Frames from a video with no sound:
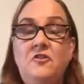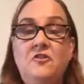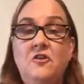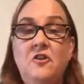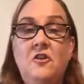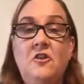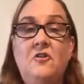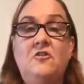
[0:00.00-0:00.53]

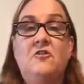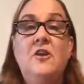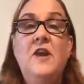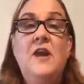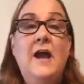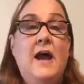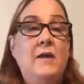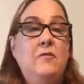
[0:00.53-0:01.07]
church.
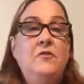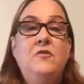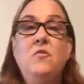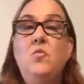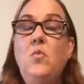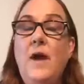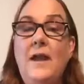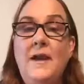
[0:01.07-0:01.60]
I was a
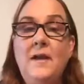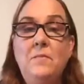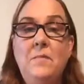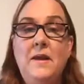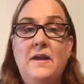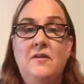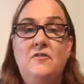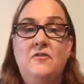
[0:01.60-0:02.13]
wedding
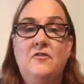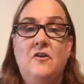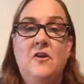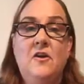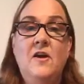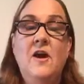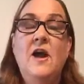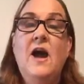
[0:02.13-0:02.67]

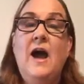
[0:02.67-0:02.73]
minister.